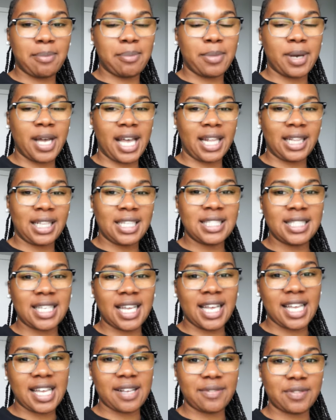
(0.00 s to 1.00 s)
but at least I
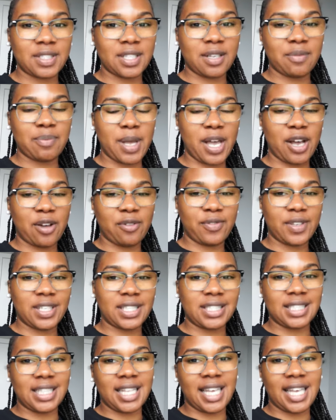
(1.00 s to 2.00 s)
have some
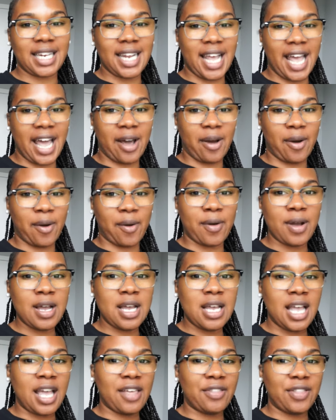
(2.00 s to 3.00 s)
outfits laid out
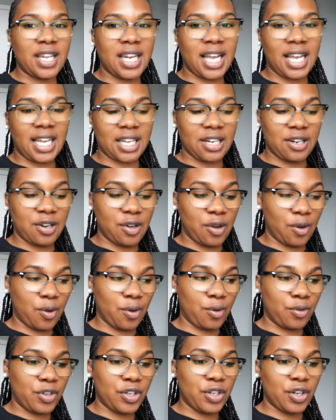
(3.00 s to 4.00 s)
and then I can
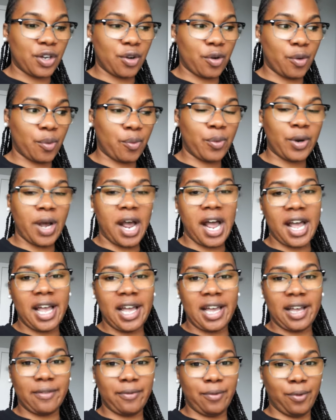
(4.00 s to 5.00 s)
know, you know, what I
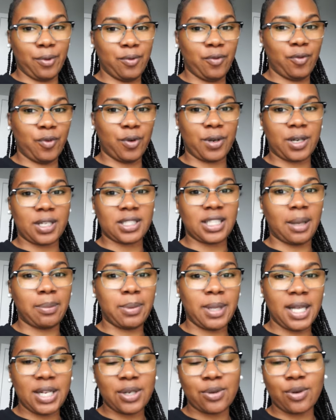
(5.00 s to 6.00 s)
have room for because I
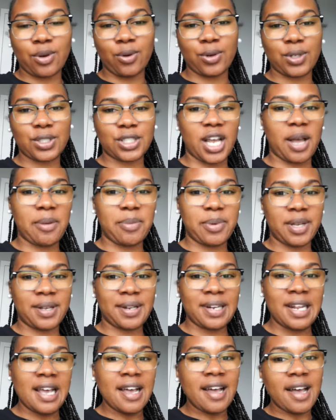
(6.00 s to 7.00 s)
plan on going shopping
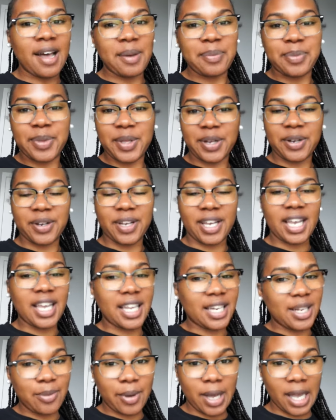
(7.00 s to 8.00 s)
up there
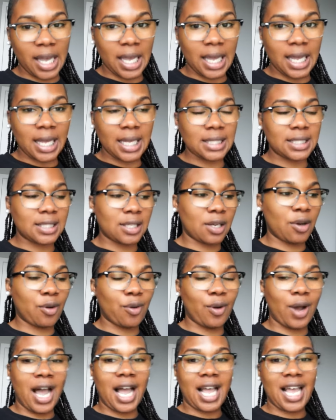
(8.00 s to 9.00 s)
anyway.
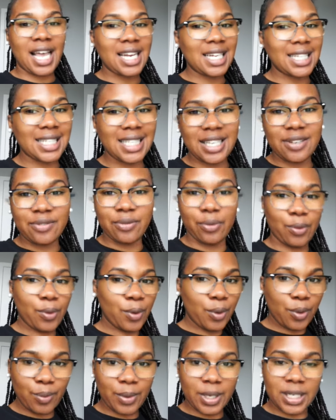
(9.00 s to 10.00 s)
So I gotta leave
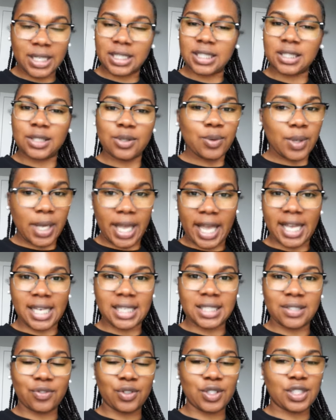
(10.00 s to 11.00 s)
room in the
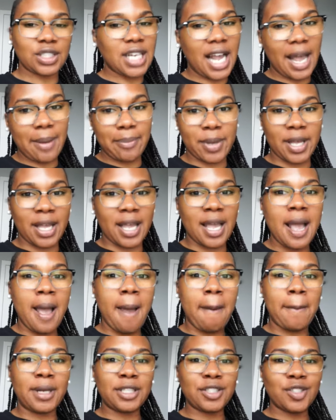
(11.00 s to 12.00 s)
suitcase for shopping.
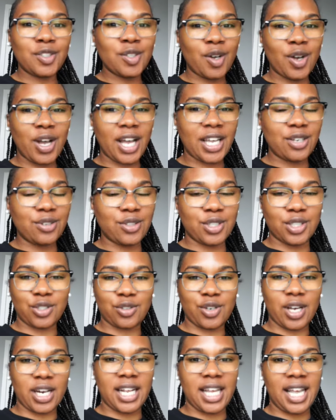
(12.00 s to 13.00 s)
But you know how you just
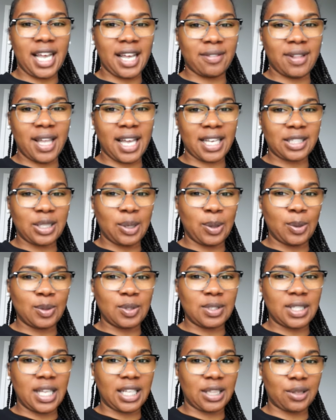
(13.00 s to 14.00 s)
try to have like those
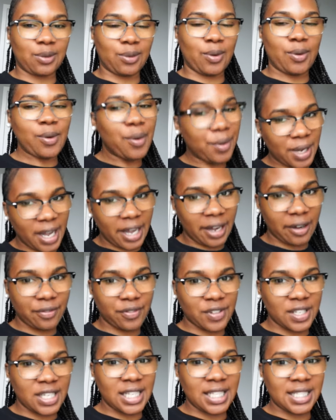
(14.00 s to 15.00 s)
like throw on
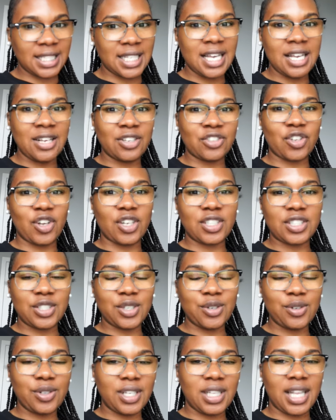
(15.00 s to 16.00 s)
outfits. So I
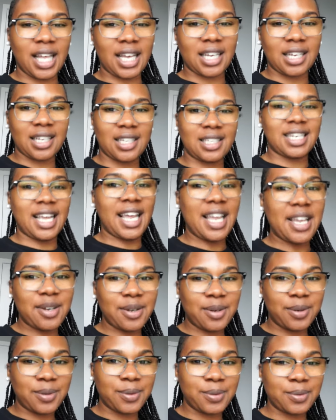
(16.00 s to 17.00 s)
still need like a day
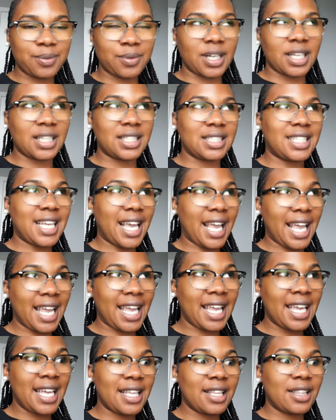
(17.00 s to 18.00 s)
on a
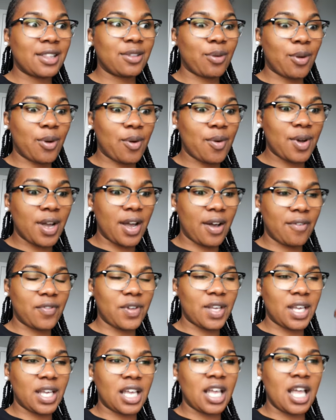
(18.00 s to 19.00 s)
day throw on
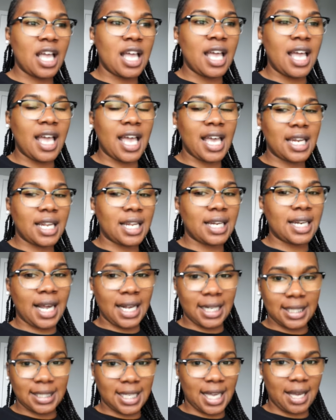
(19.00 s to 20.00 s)
outfit and a
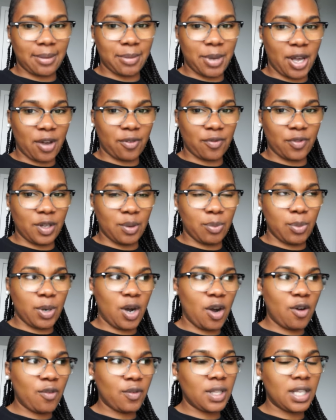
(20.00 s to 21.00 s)
nighttime outfit. But
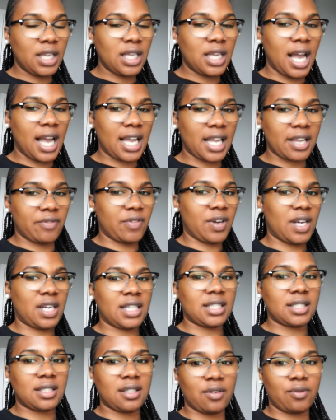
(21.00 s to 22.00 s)
hopefully I can find
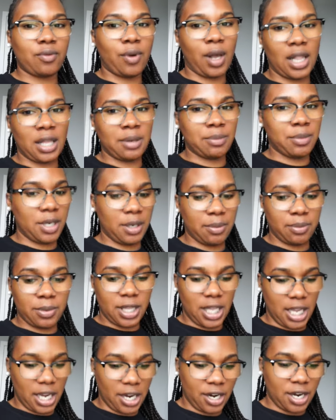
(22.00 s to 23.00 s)
that stuff while I'm up
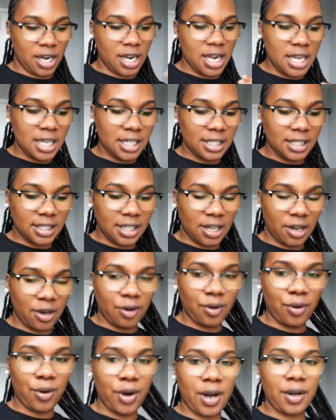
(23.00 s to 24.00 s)
there.
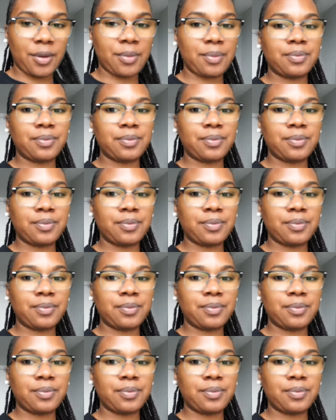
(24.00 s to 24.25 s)
So